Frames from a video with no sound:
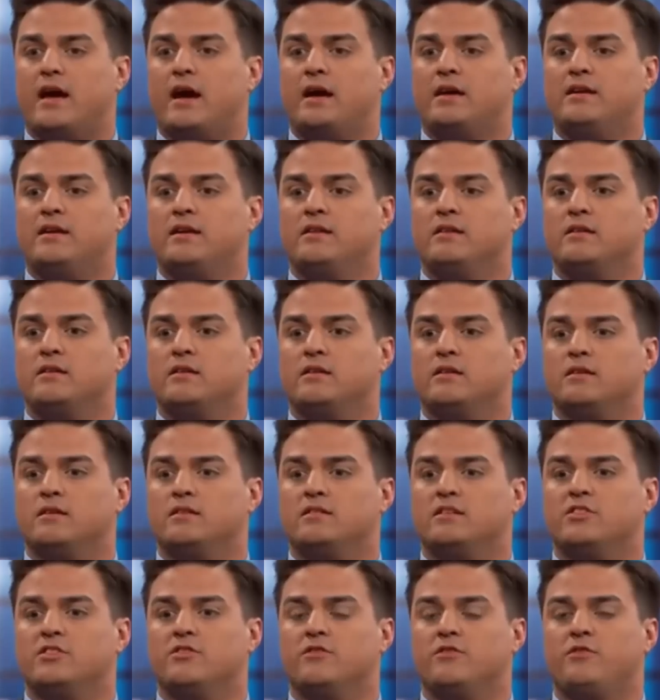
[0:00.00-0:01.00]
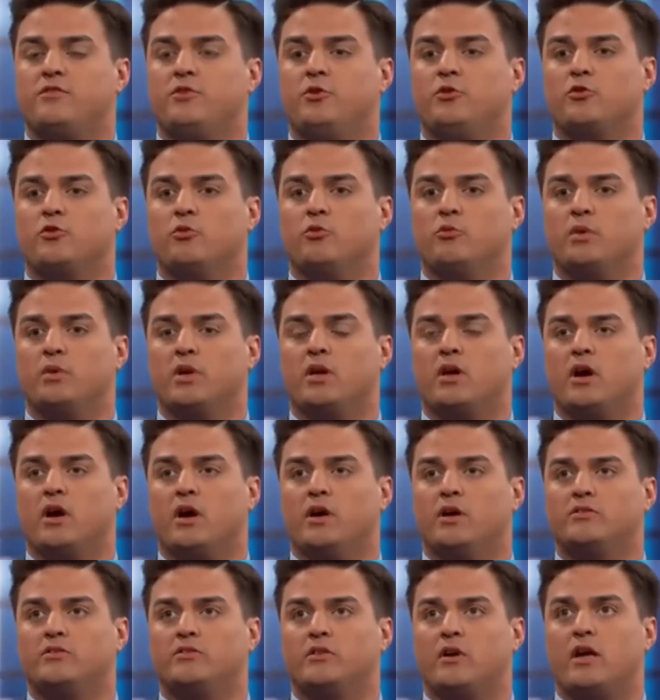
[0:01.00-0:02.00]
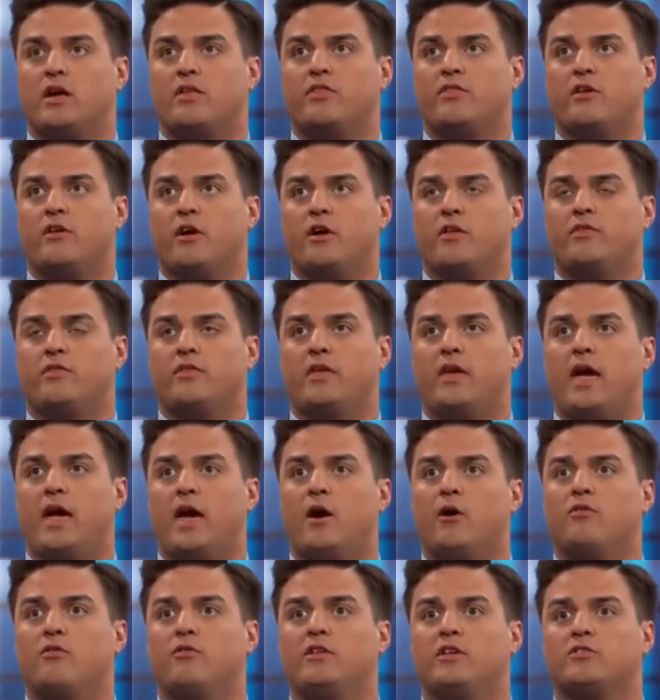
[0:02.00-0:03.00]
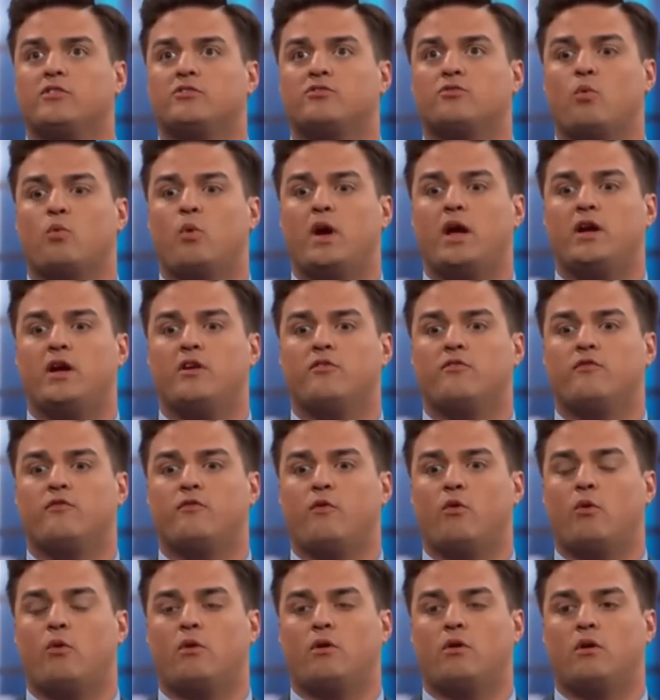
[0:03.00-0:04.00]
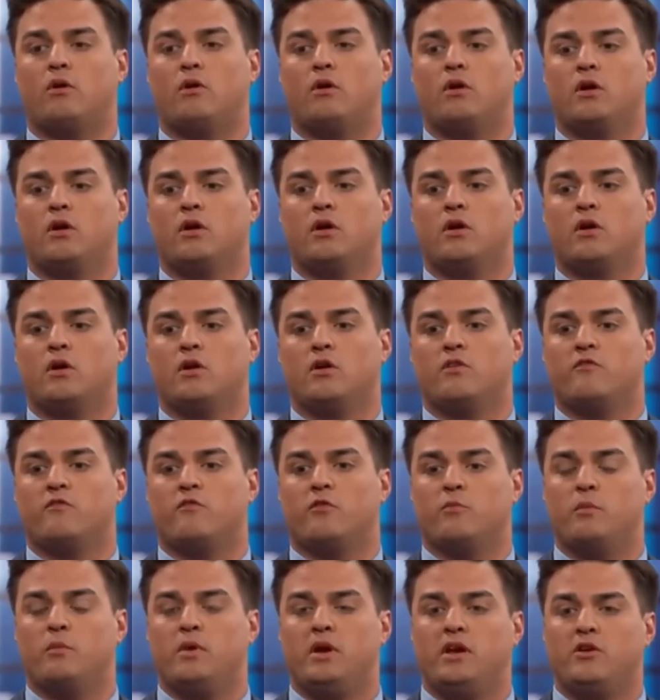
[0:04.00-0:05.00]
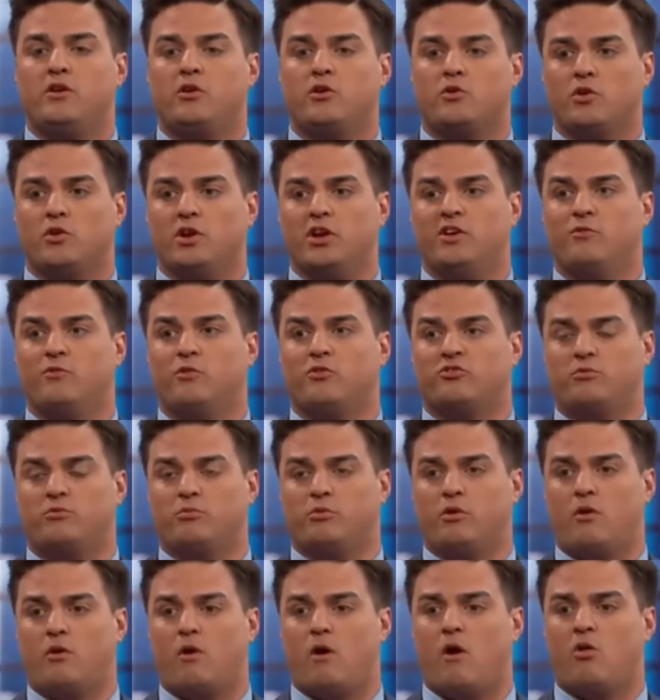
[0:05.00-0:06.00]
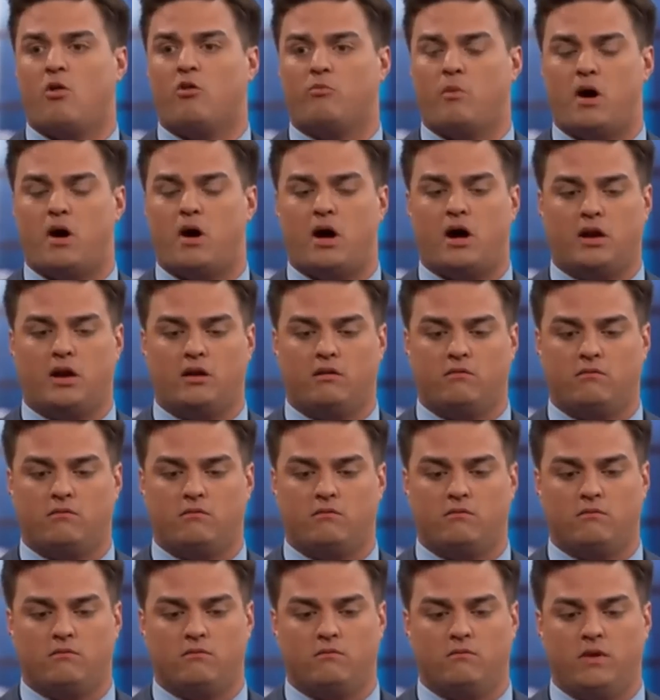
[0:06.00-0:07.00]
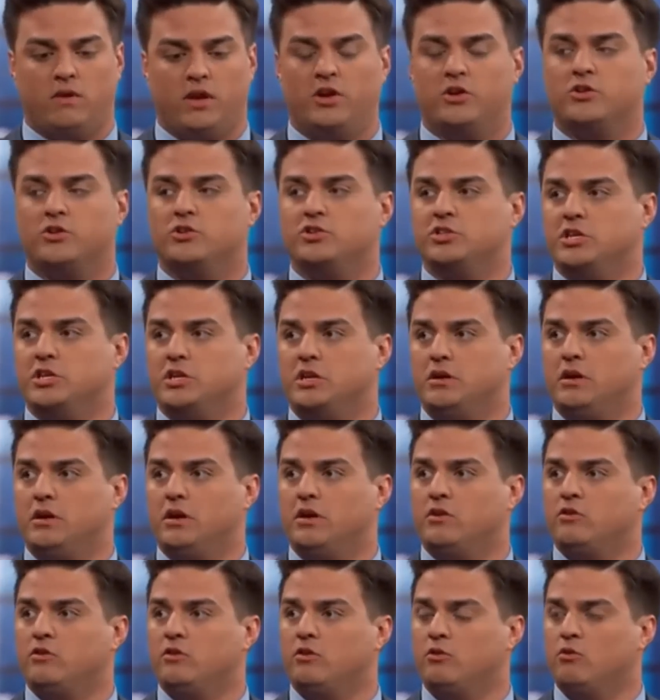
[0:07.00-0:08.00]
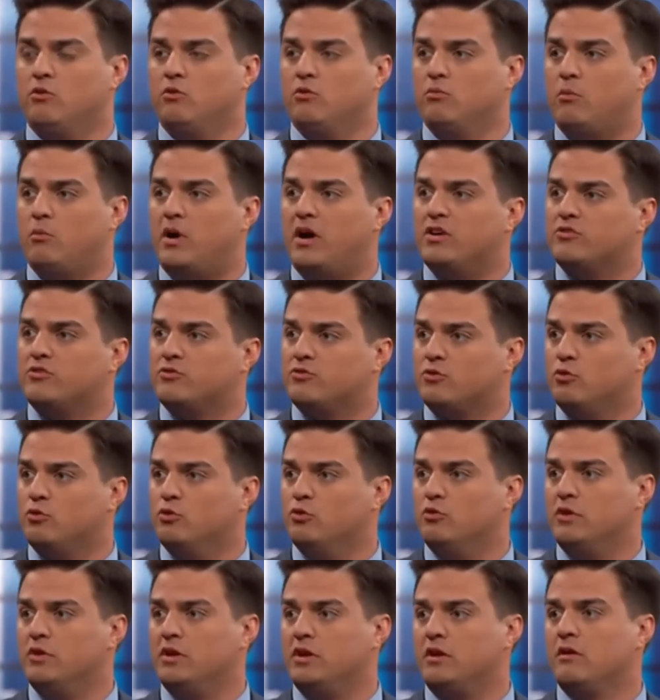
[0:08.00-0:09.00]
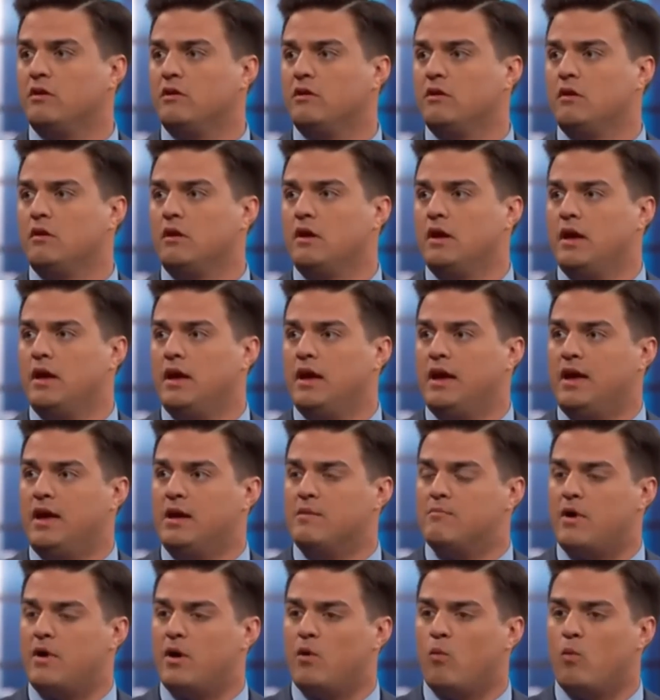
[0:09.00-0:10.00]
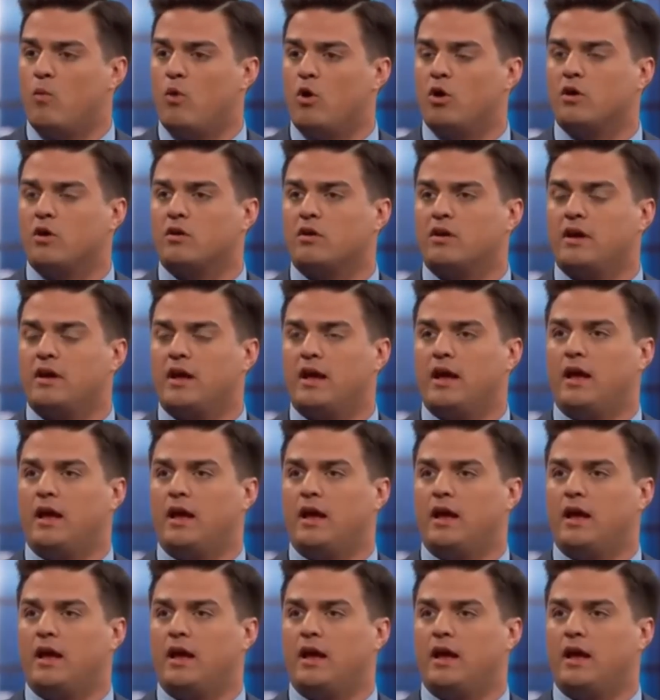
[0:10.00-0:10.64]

I didn't attend the funeral because I thought the healthiest way for me to grieve was to put all of my energy into my schooling and my work.